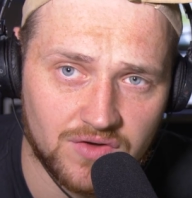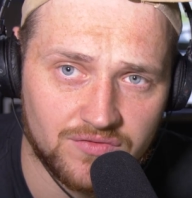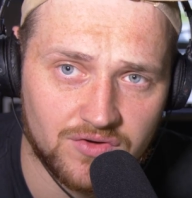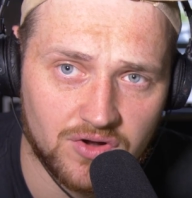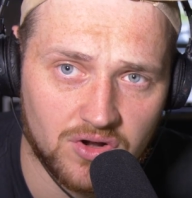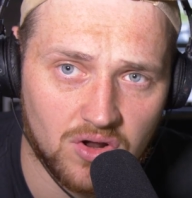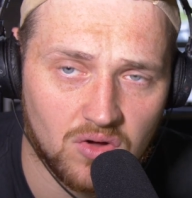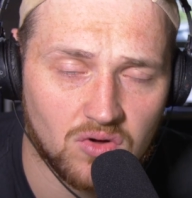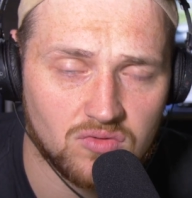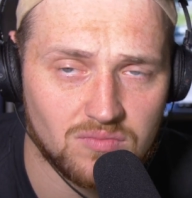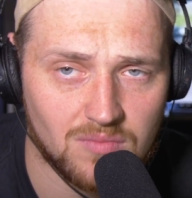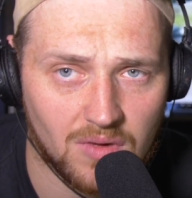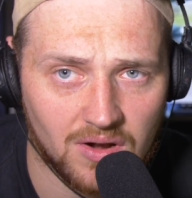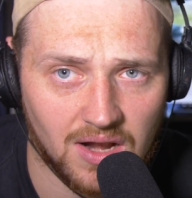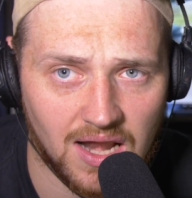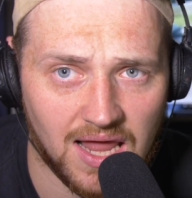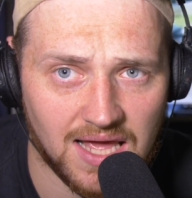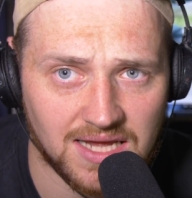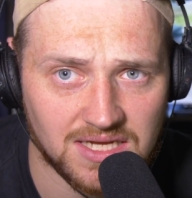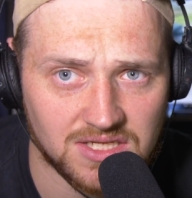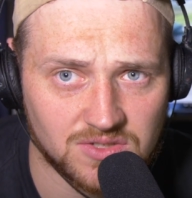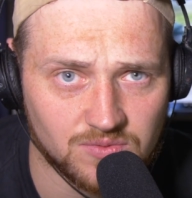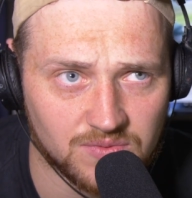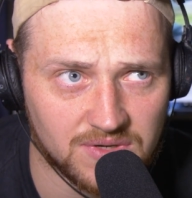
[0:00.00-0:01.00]
driven an old Model
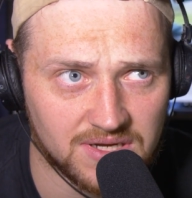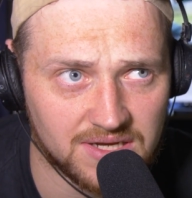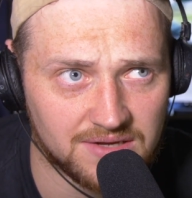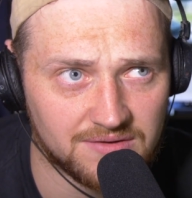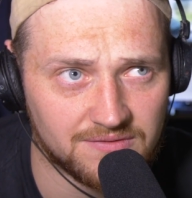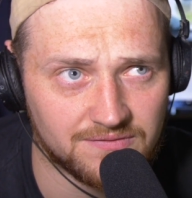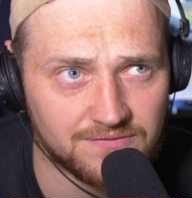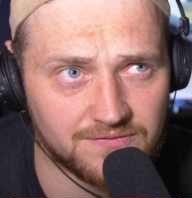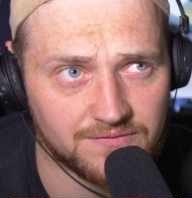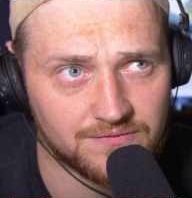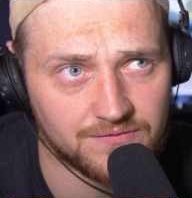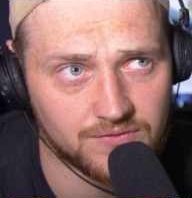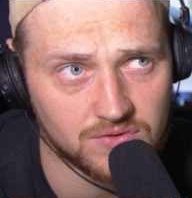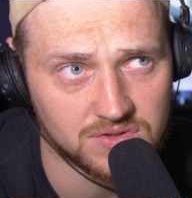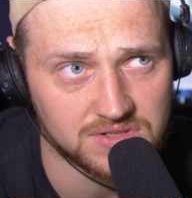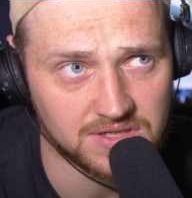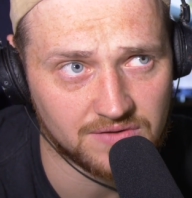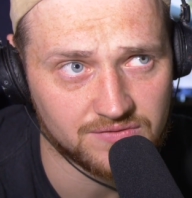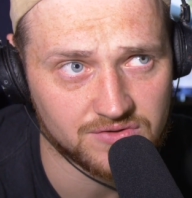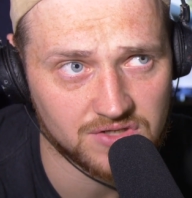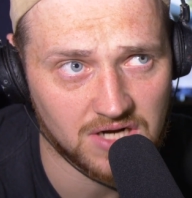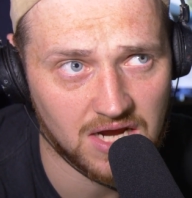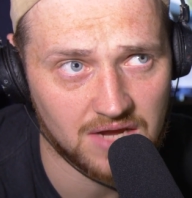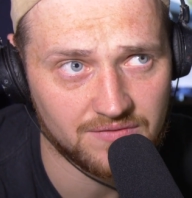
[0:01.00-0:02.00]
X with full
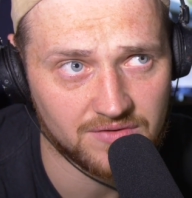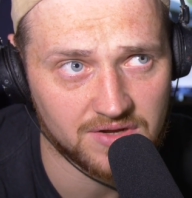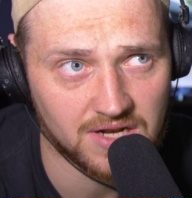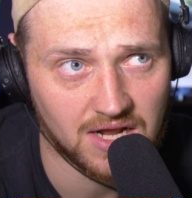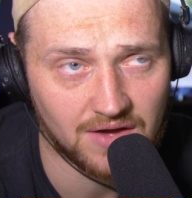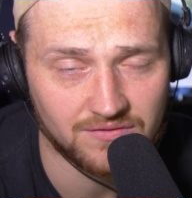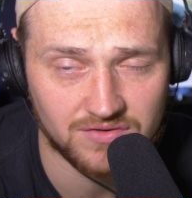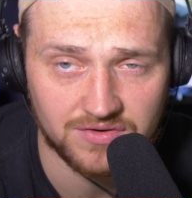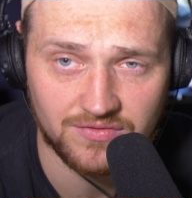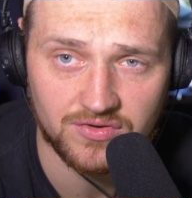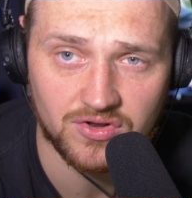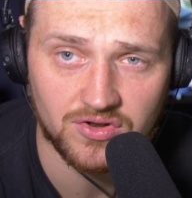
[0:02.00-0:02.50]
self-driving. I've